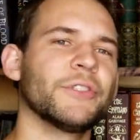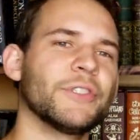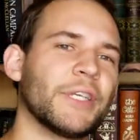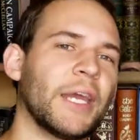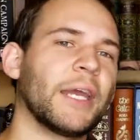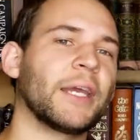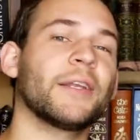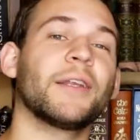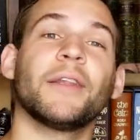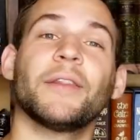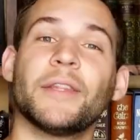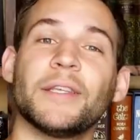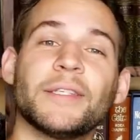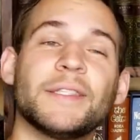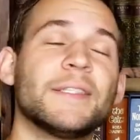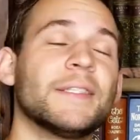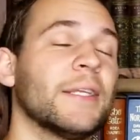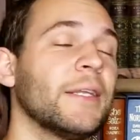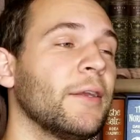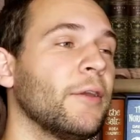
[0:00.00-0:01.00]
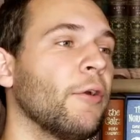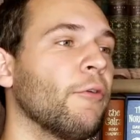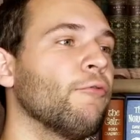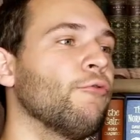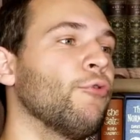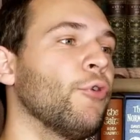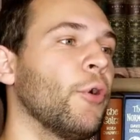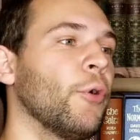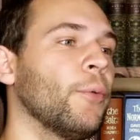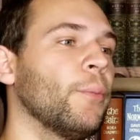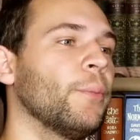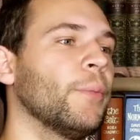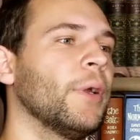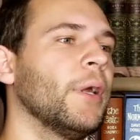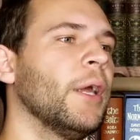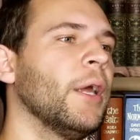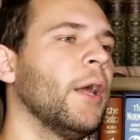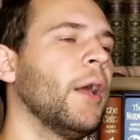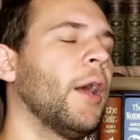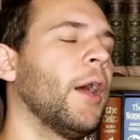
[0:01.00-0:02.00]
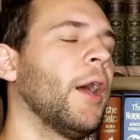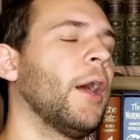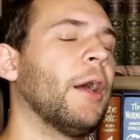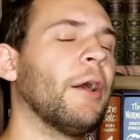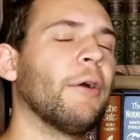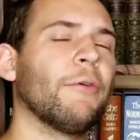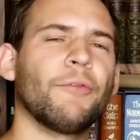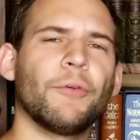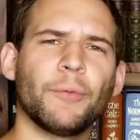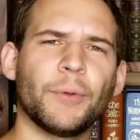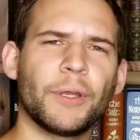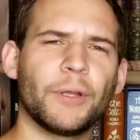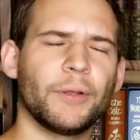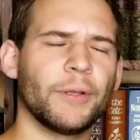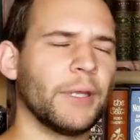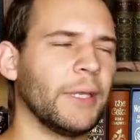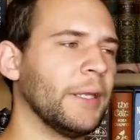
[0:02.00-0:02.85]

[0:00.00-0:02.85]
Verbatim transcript: sacked the city of Rome uh, for real.